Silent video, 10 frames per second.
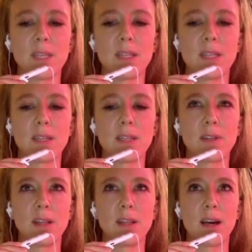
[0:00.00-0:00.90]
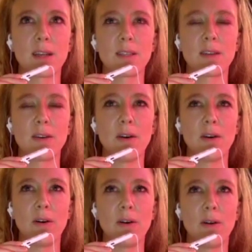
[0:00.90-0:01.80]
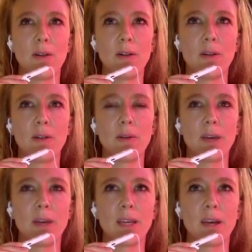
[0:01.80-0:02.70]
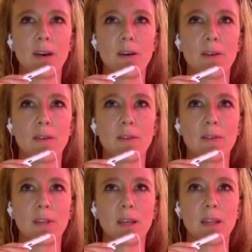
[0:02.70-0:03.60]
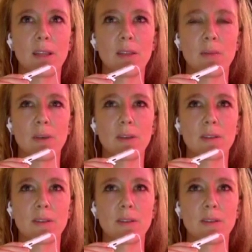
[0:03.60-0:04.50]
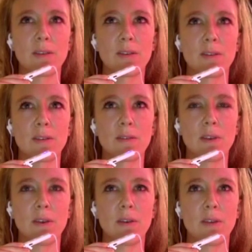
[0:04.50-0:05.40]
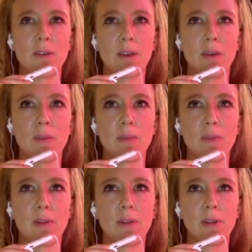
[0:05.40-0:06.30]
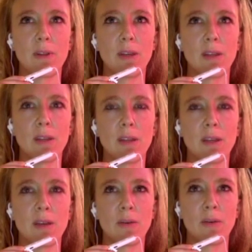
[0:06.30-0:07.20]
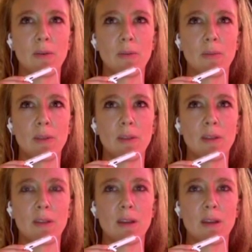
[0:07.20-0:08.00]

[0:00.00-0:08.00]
And then relaxing all the way down, letting the muscles of the yoni completely open